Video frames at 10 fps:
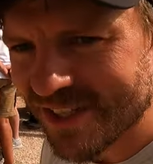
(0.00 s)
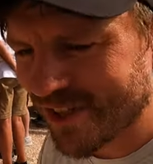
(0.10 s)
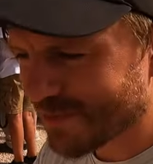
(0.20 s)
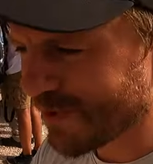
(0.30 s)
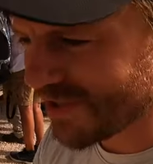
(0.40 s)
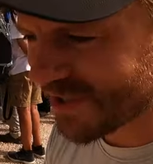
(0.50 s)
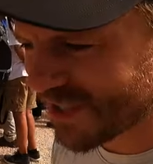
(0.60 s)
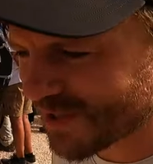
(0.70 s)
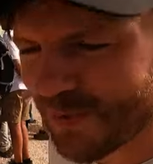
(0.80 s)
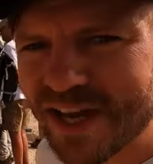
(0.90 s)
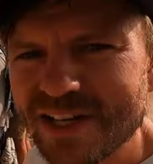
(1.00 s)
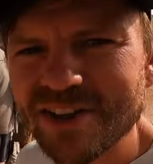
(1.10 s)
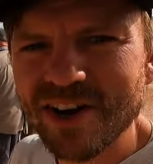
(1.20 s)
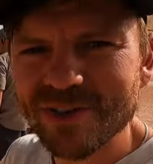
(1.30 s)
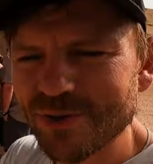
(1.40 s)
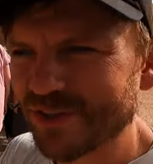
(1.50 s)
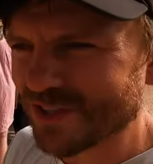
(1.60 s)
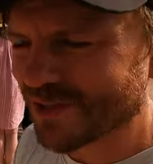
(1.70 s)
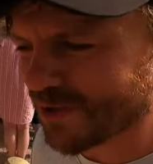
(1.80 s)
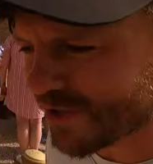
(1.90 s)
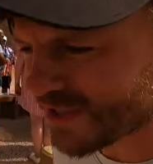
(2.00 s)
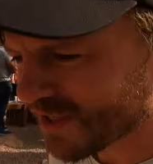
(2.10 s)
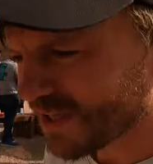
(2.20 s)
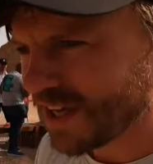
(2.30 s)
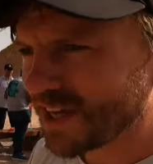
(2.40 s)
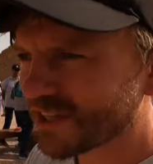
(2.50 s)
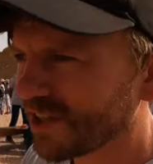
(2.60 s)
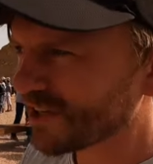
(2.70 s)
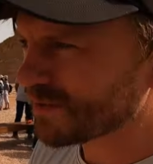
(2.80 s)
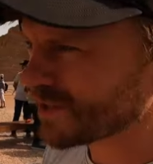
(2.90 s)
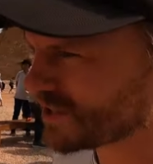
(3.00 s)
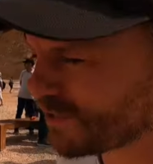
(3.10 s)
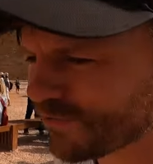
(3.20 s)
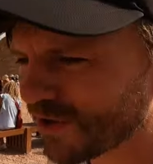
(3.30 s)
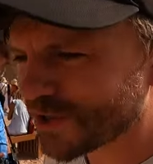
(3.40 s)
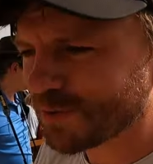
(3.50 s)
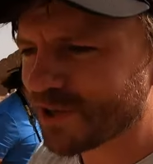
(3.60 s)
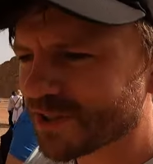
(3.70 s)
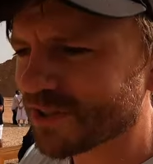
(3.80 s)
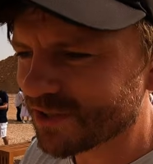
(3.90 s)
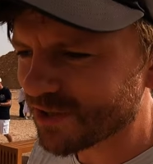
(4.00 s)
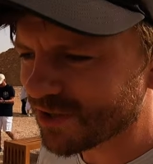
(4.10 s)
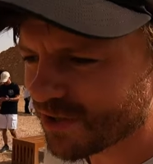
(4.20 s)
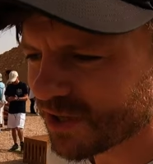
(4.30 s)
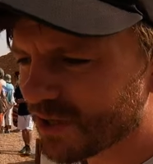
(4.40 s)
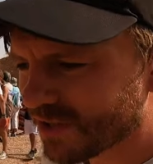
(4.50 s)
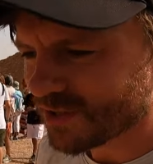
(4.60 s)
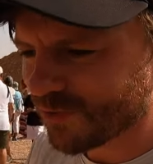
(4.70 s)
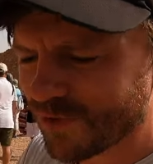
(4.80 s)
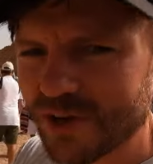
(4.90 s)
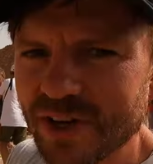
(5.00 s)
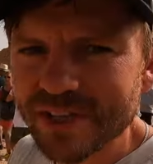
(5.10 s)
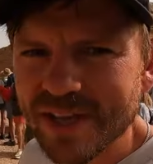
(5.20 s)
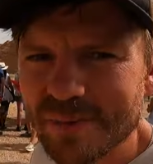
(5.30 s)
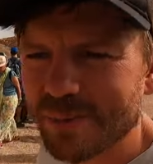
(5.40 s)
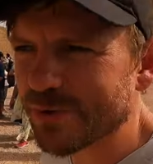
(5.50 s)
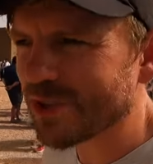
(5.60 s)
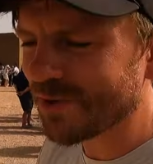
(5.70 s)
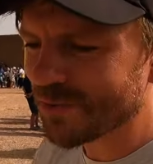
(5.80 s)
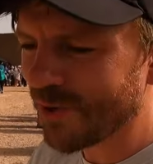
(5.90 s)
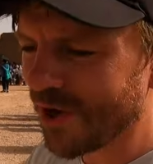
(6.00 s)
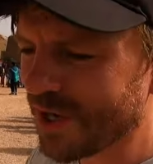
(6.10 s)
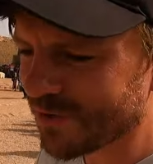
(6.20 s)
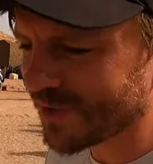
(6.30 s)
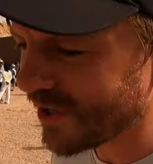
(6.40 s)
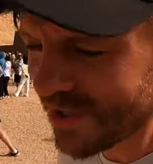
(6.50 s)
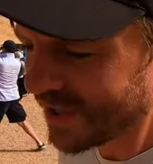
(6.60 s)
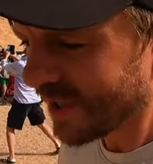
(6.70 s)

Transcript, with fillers: So as much as he's the bad guy in all these stories, Akhenaten was actually the first person to devote a temple to his wife. So